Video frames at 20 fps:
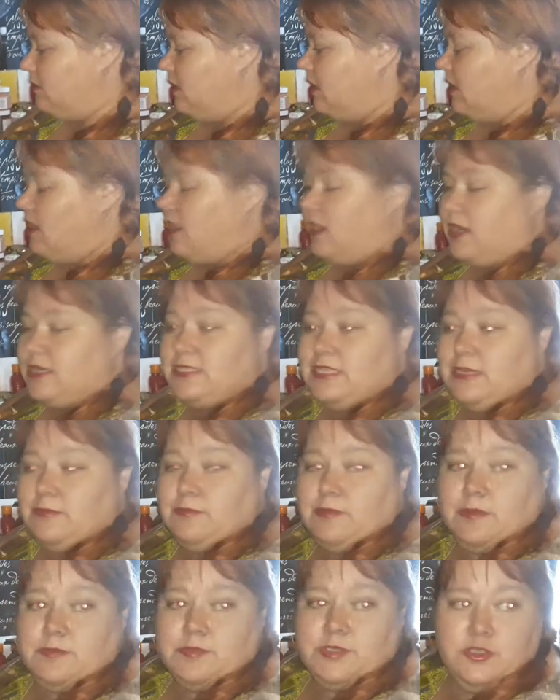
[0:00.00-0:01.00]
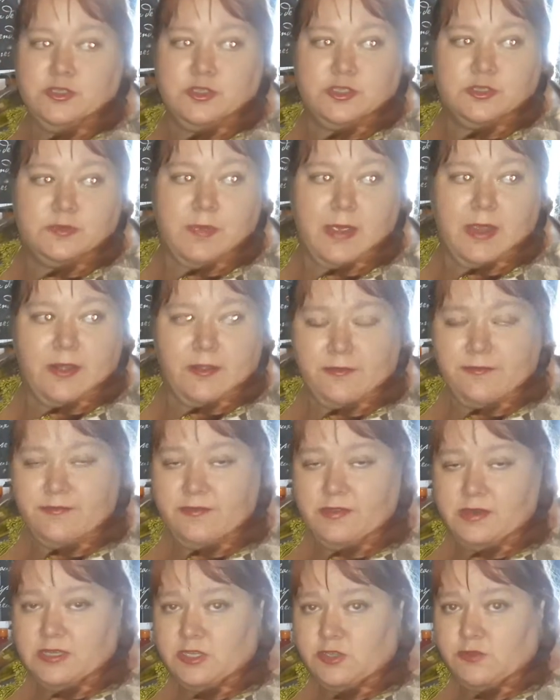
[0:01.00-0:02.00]
I sometimes use paraffin
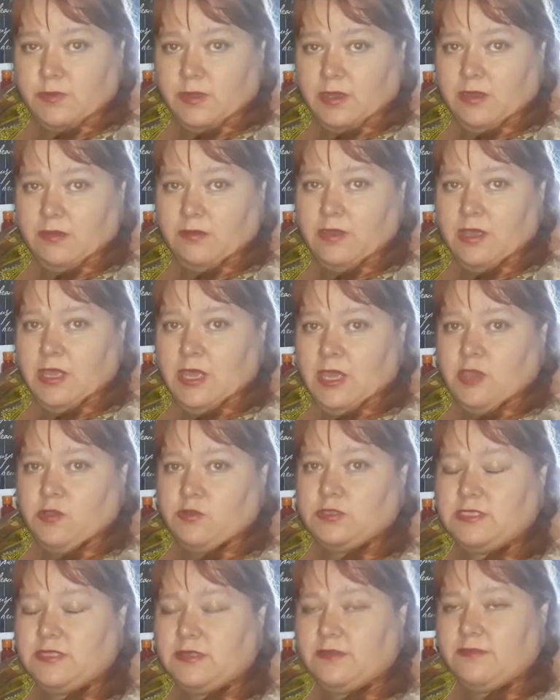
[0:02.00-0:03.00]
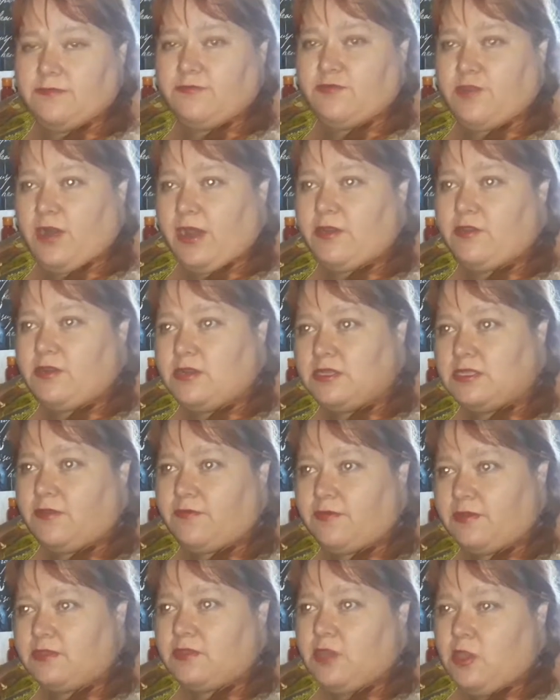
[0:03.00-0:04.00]
as well because the fragrance of it,
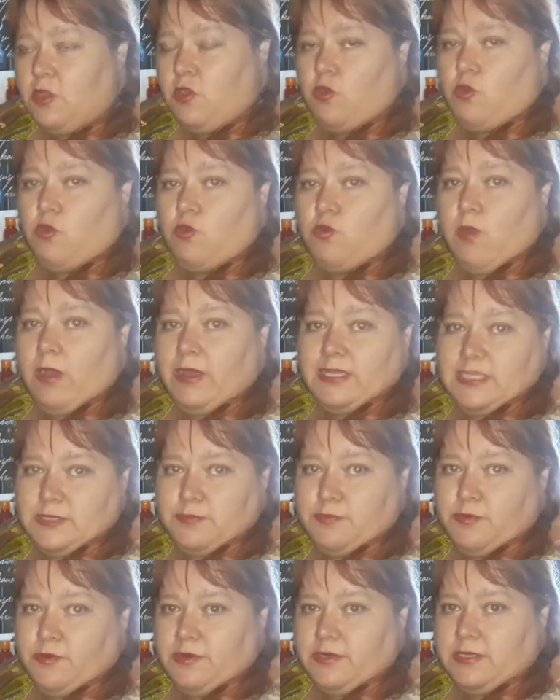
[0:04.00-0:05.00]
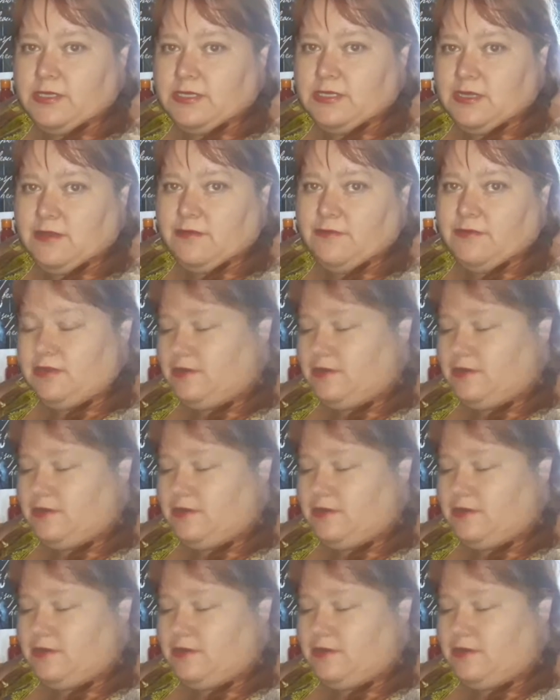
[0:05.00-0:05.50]
or white spirits even.